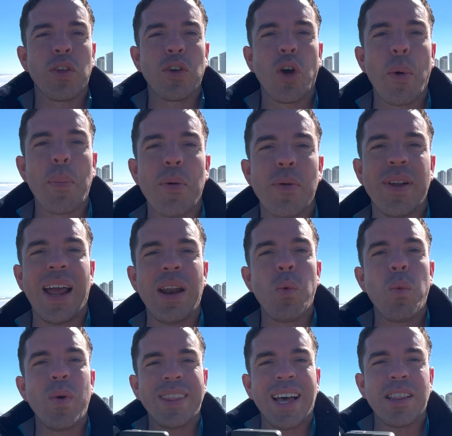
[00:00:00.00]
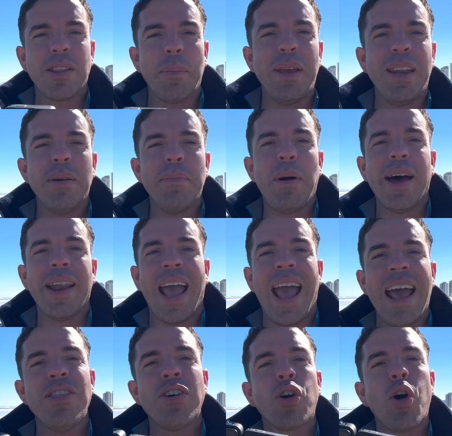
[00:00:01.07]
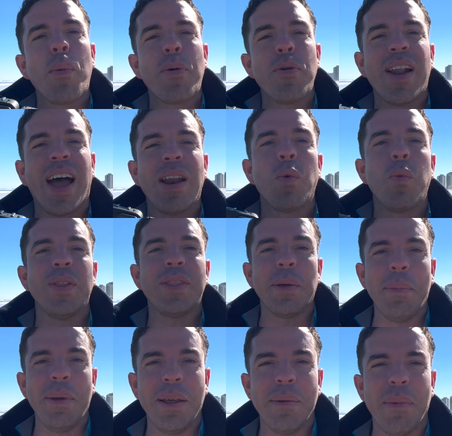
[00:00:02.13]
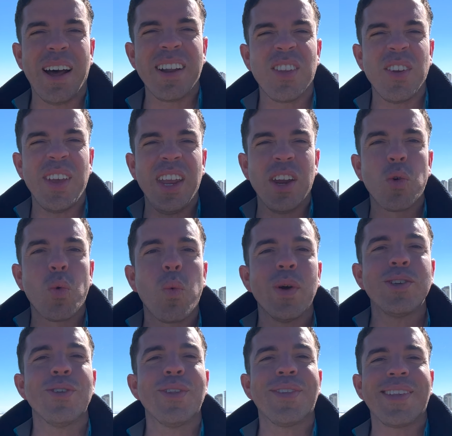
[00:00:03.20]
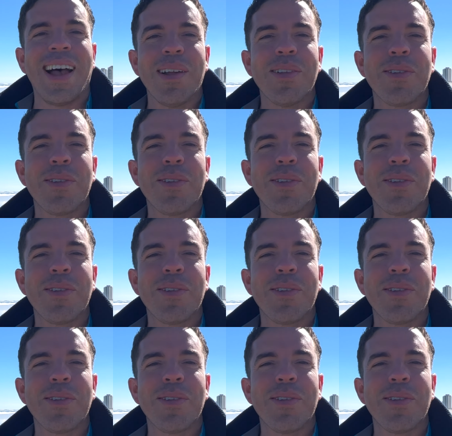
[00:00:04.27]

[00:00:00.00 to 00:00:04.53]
the GoPro 9 without the media mod and the GoPro 9 with the media mod to hear which one sounds